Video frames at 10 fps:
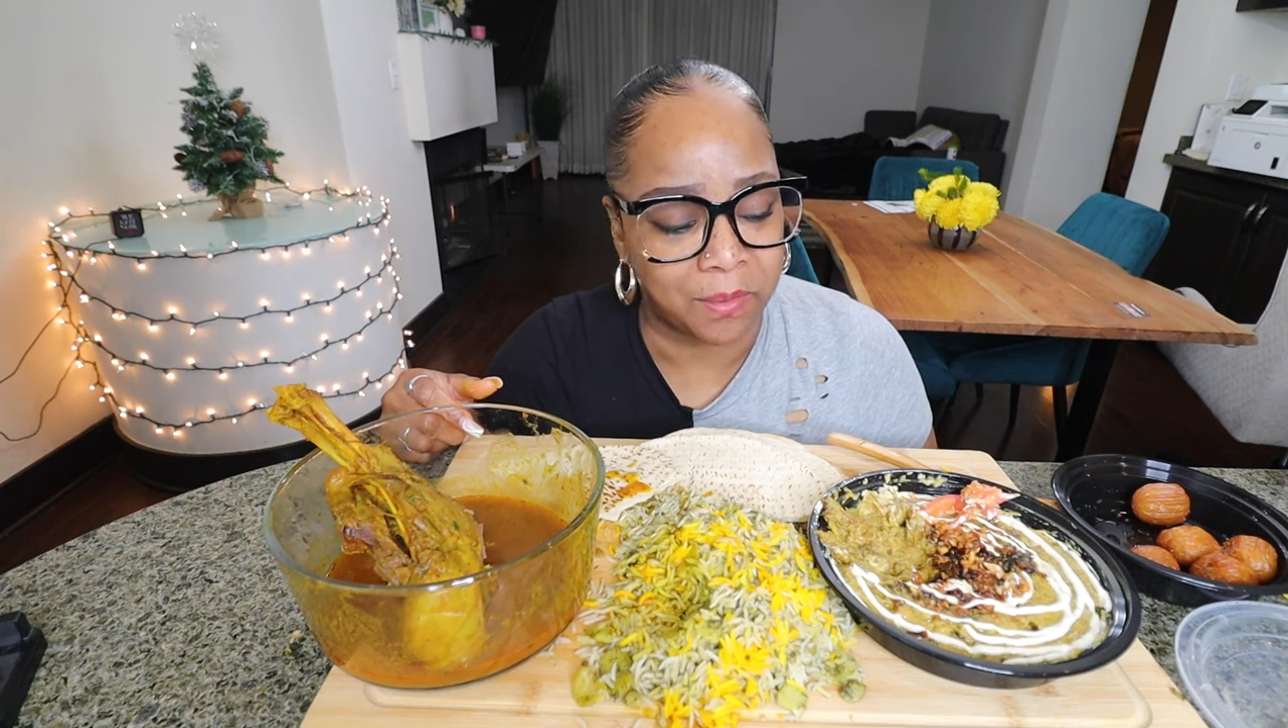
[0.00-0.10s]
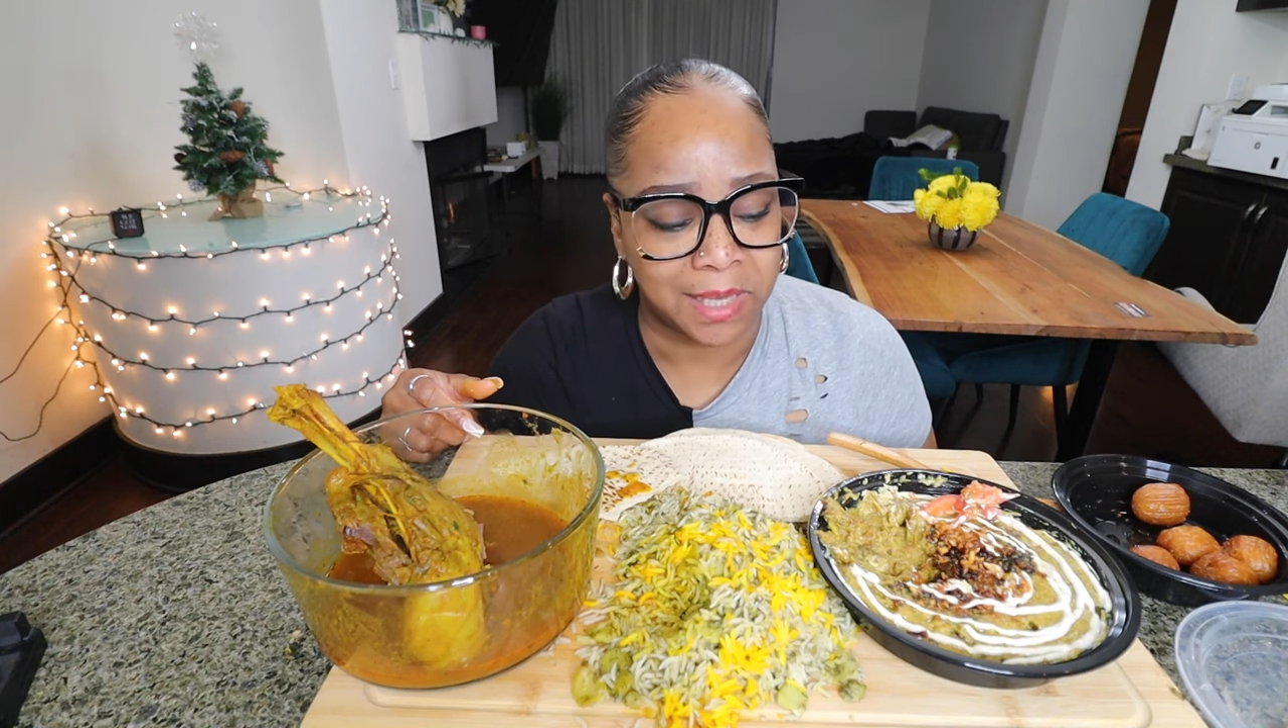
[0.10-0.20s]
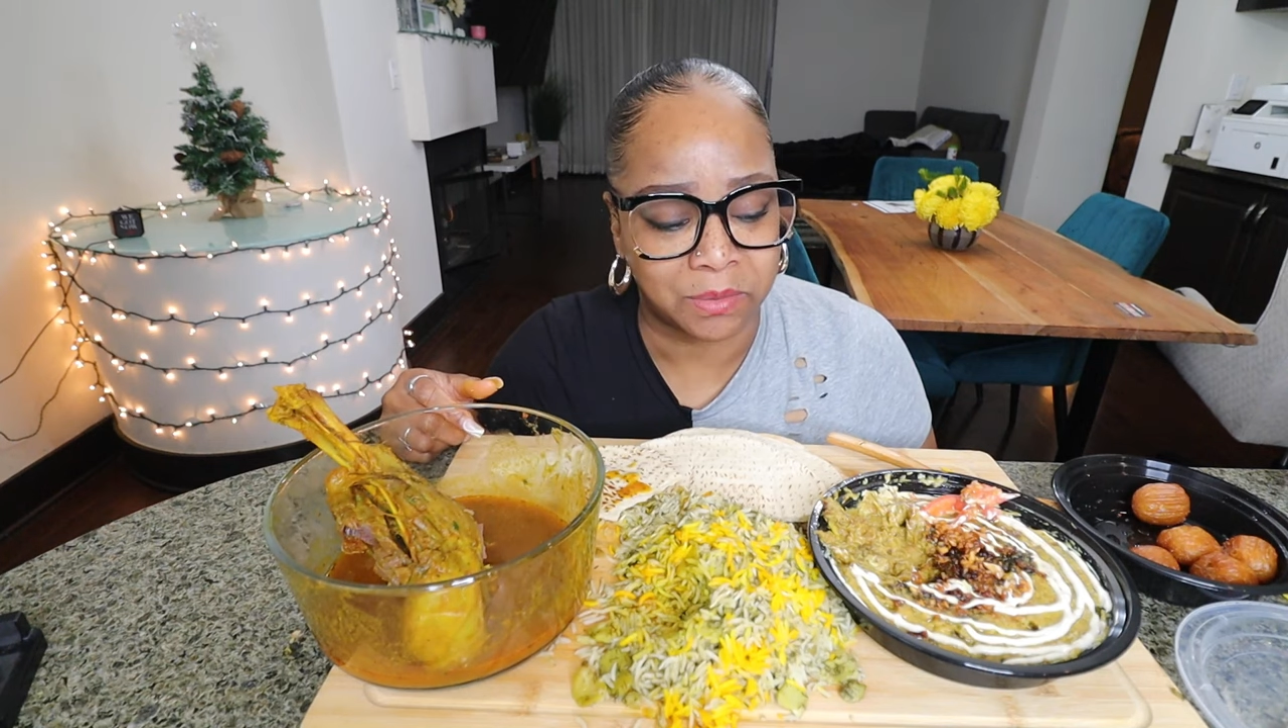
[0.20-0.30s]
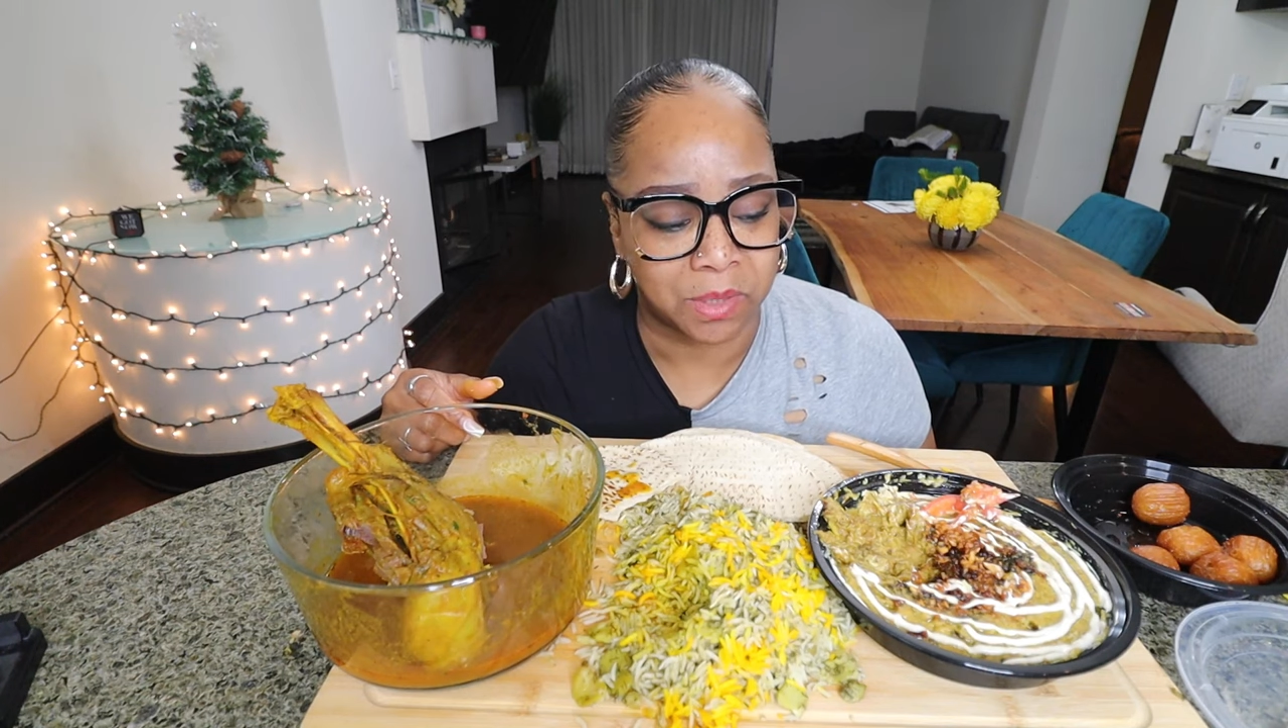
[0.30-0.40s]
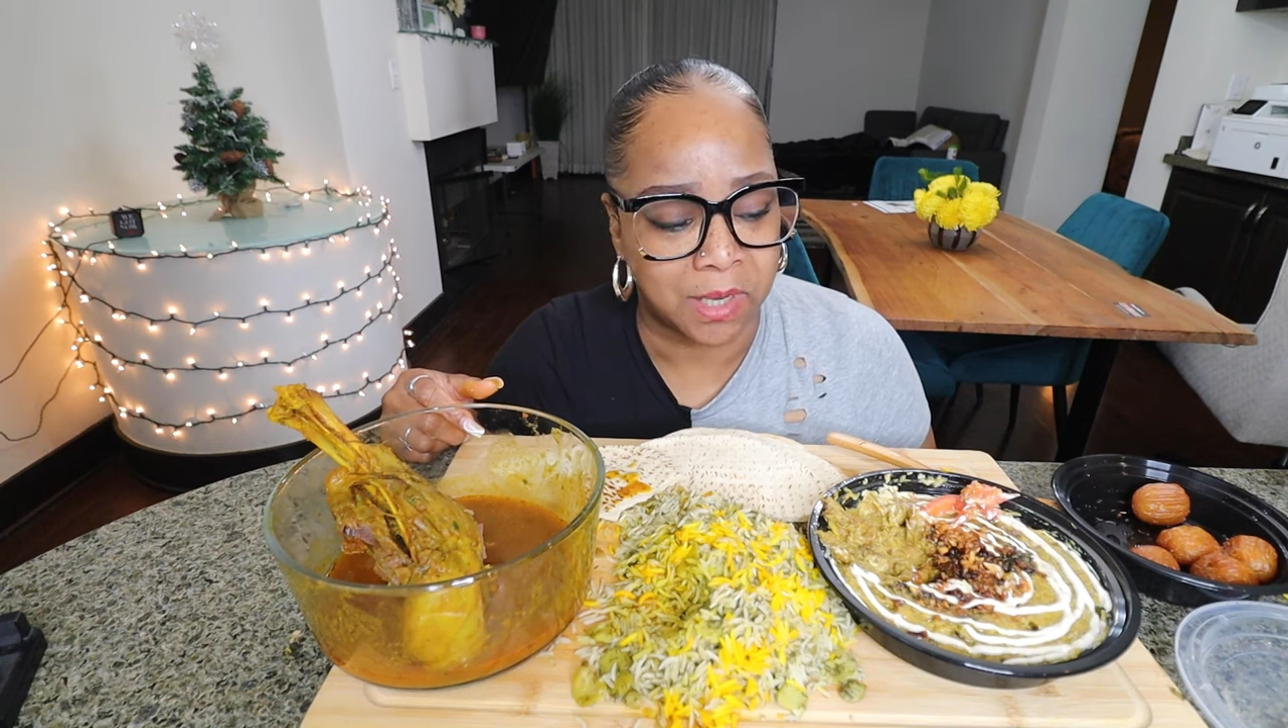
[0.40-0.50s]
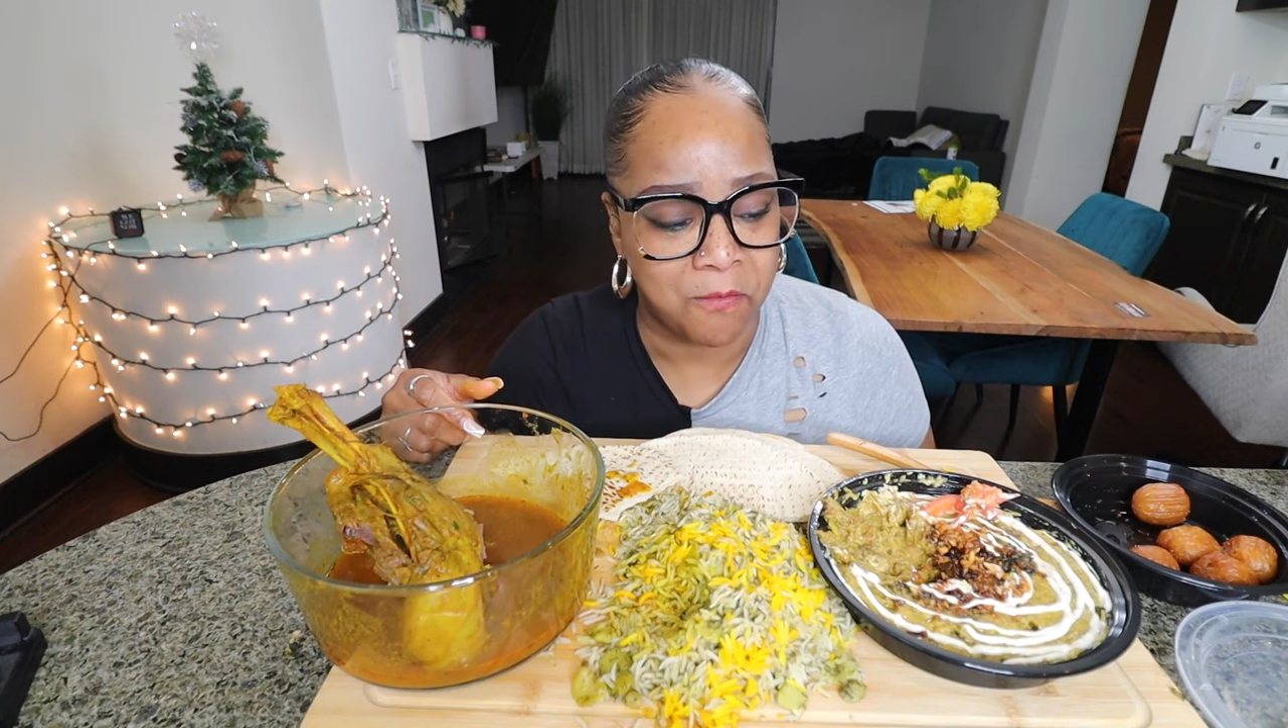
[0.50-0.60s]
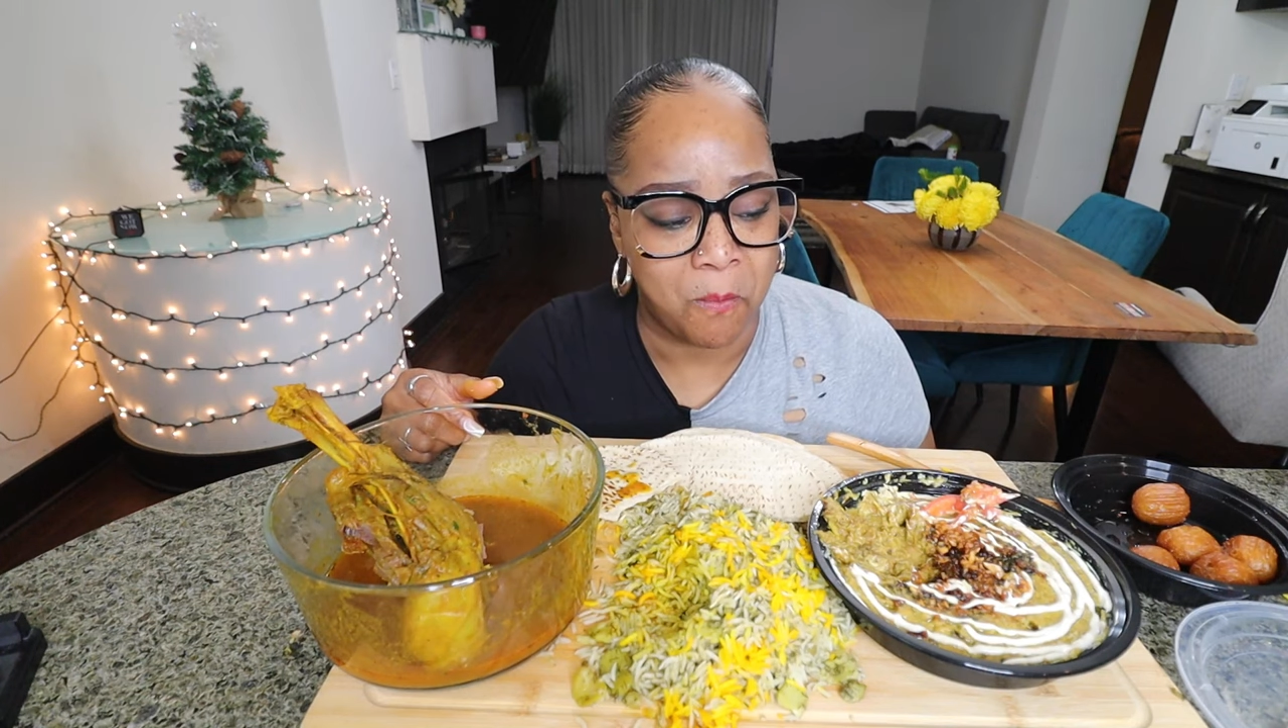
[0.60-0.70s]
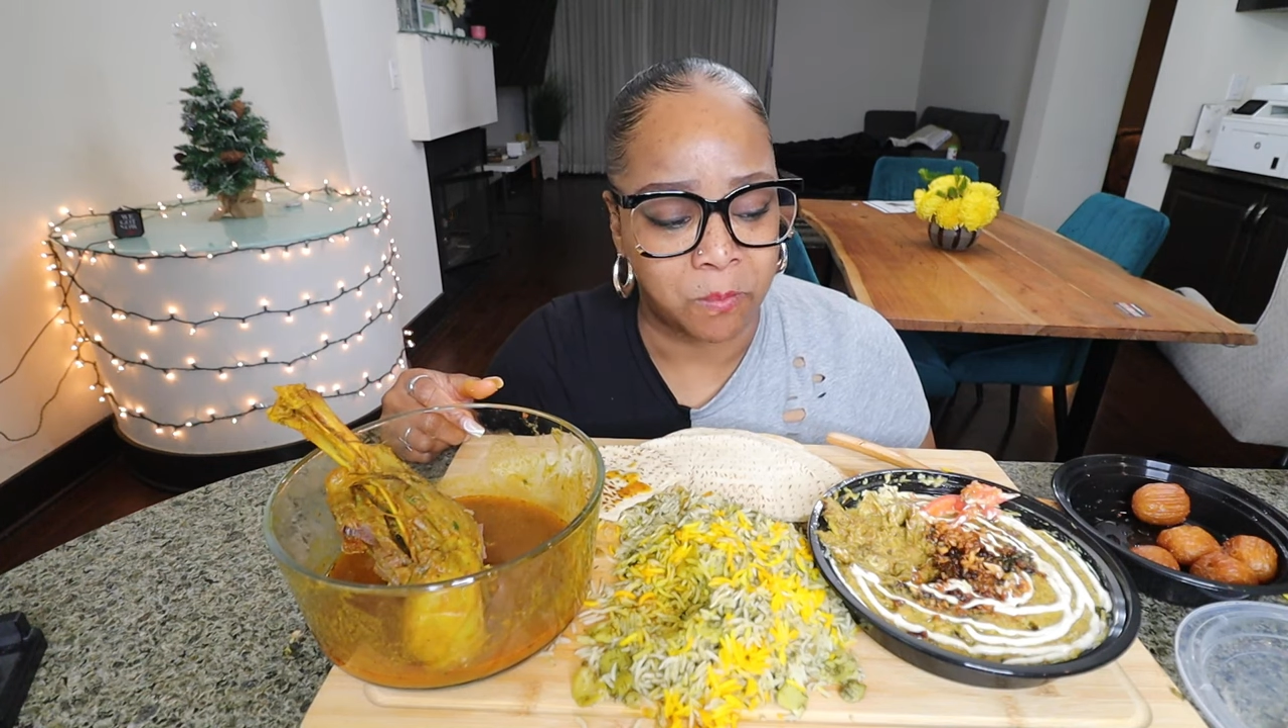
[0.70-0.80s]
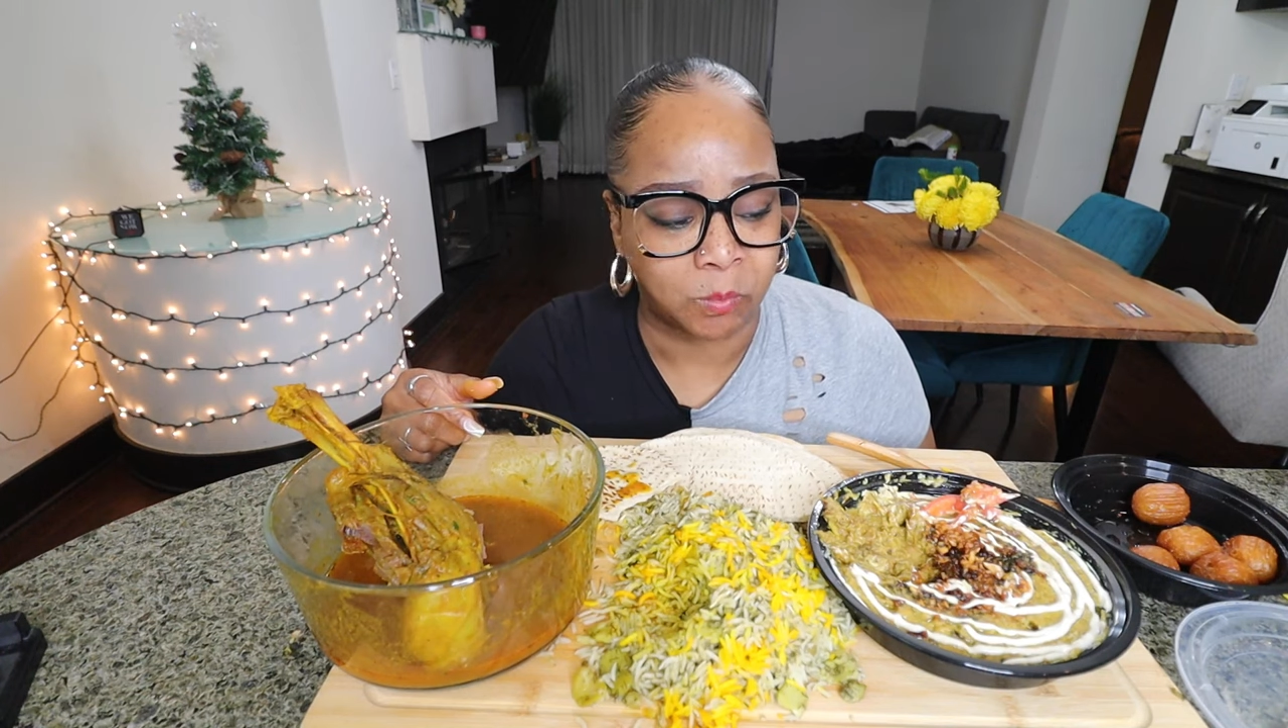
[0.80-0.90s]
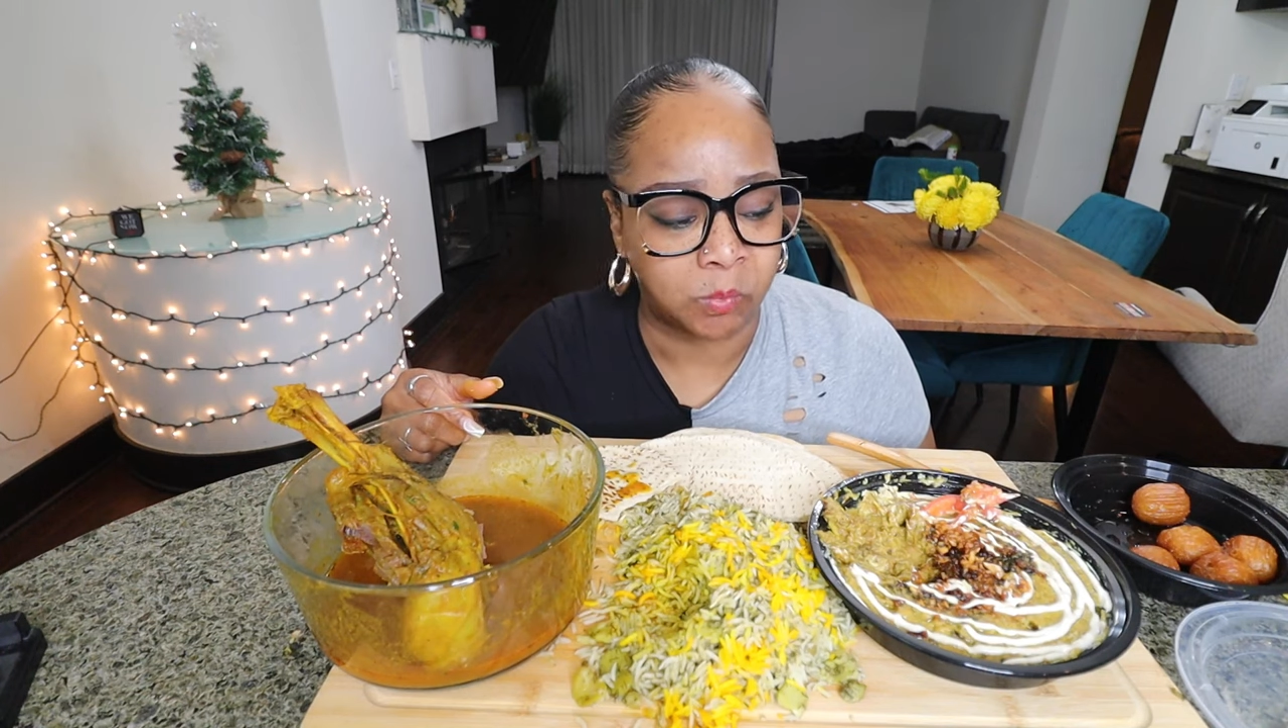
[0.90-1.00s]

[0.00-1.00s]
Oh, that's rough.